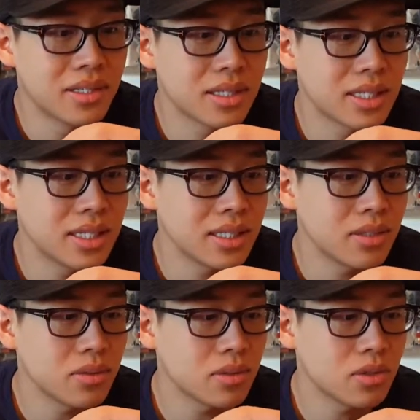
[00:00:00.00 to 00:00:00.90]
Because
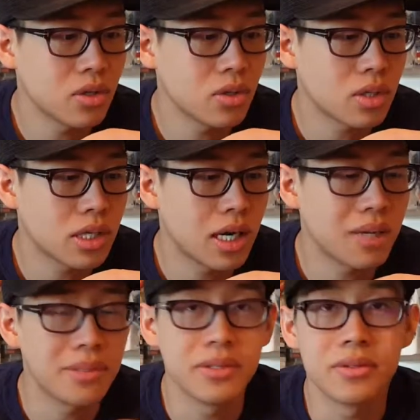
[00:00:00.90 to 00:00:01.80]
this was so
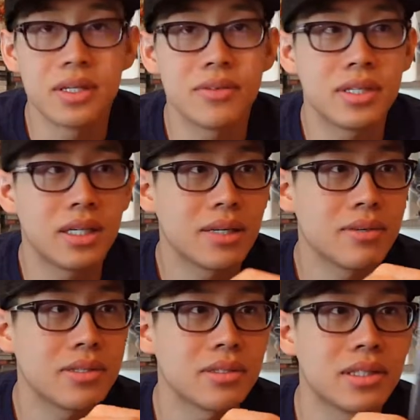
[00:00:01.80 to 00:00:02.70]
common. Every time I
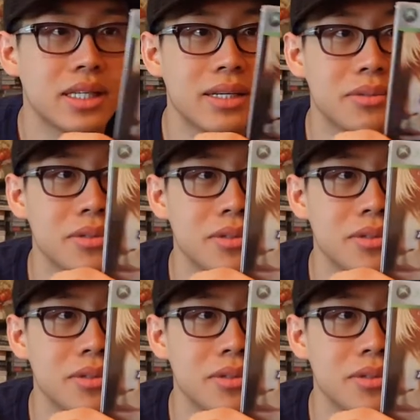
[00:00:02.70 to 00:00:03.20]
went to the game store,